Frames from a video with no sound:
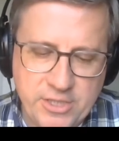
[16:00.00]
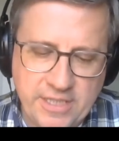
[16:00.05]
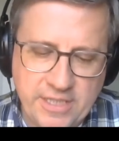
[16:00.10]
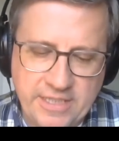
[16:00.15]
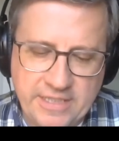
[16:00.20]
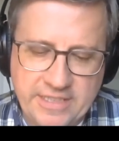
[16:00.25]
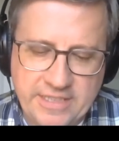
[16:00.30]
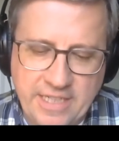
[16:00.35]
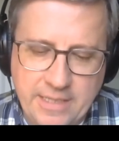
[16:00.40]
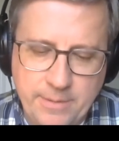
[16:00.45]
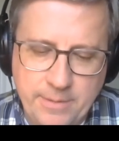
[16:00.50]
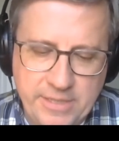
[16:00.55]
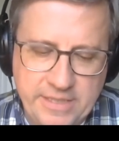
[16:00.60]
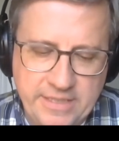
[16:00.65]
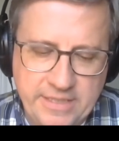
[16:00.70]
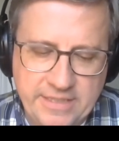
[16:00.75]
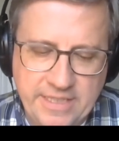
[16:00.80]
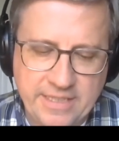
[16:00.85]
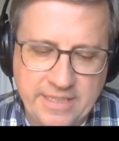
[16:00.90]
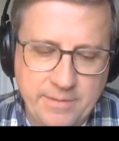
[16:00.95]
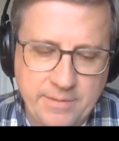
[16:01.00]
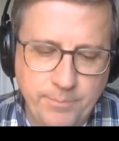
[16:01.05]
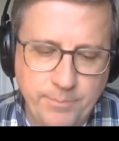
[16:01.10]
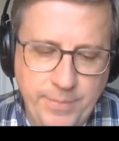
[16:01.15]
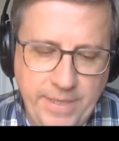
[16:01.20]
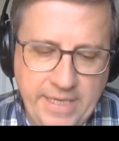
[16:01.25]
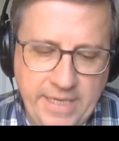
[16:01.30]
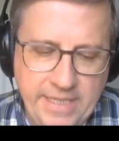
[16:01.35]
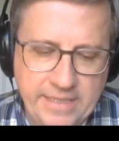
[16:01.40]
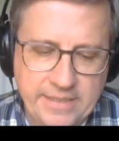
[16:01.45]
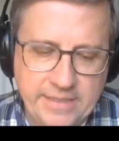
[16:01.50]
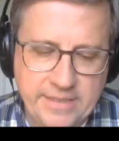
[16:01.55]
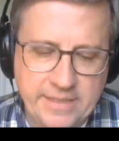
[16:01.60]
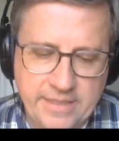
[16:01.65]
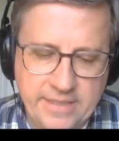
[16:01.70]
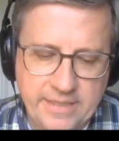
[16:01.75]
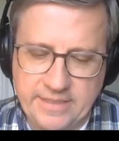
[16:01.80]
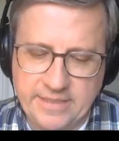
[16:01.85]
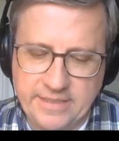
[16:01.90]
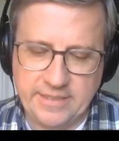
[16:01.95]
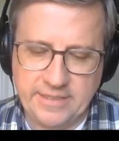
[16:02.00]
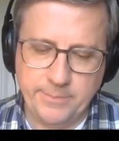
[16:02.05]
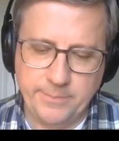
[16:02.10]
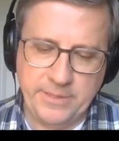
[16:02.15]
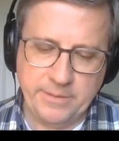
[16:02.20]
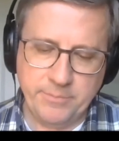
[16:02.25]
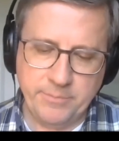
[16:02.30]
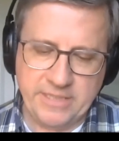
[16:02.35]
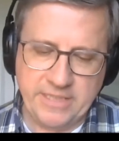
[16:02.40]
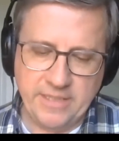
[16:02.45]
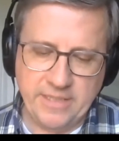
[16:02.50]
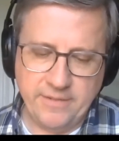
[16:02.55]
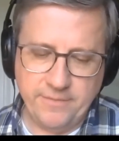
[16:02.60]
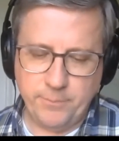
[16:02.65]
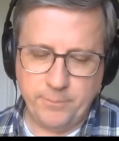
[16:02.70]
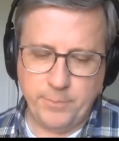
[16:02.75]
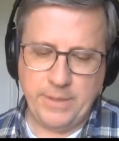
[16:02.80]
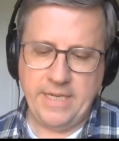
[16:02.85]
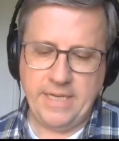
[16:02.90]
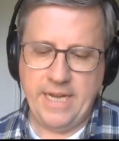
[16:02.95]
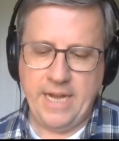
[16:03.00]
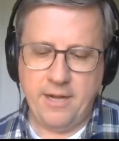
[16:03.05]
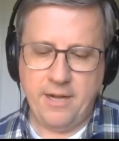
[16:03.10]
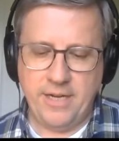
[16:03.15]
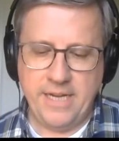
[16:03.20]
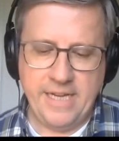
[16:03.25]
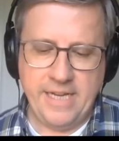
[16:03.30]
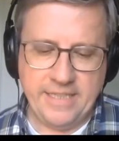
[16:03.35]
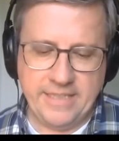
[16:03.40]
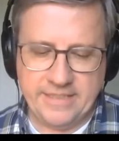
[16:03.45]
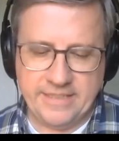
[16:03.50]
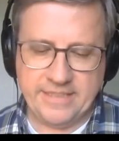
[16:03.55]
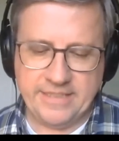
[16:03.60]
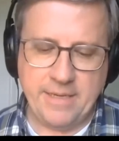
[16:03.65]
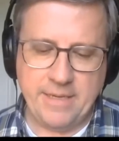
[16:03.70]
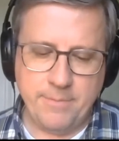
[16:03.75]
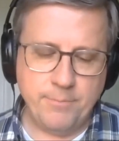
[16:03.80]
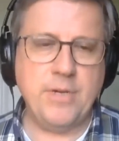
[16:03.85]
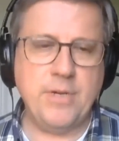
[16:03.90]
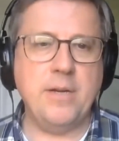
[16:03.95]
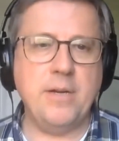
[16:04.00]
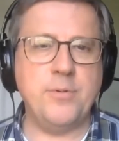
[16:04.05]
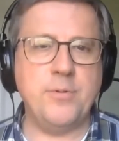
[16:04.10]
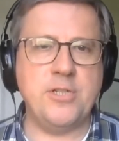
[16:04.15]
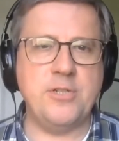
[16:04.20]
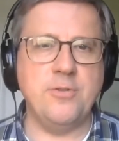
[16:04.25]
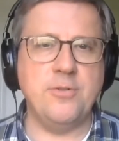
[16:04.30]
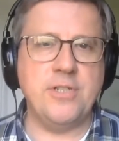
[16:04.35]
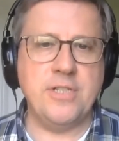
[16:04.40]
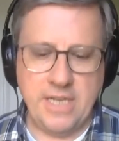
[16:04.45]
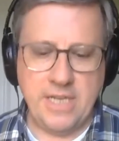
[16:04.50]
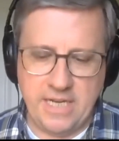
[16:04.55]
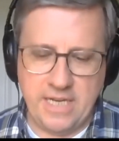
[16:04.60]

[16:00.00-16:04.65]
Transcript: and its liberties unimpaired. This is to be observed by our heirs in perpetuity,